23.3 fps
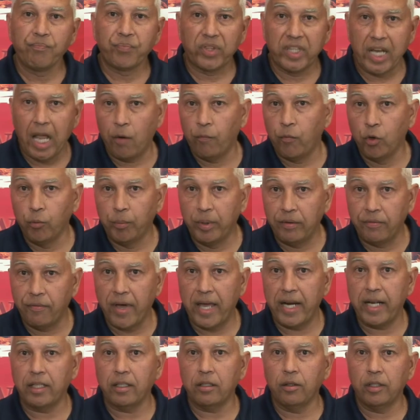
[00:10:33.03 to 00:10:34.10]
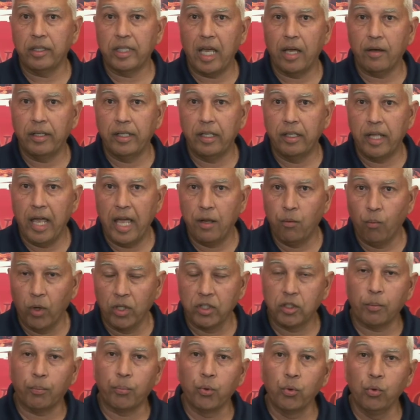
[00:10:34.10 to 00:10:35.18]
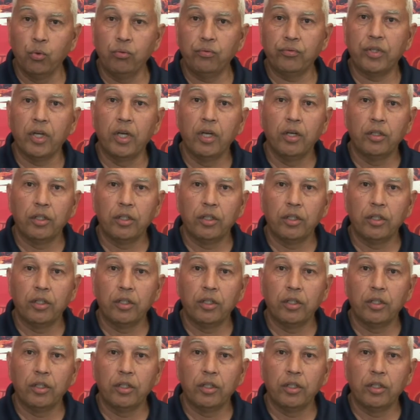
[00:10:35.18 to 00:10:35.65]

That will be vetted, that, and once approved,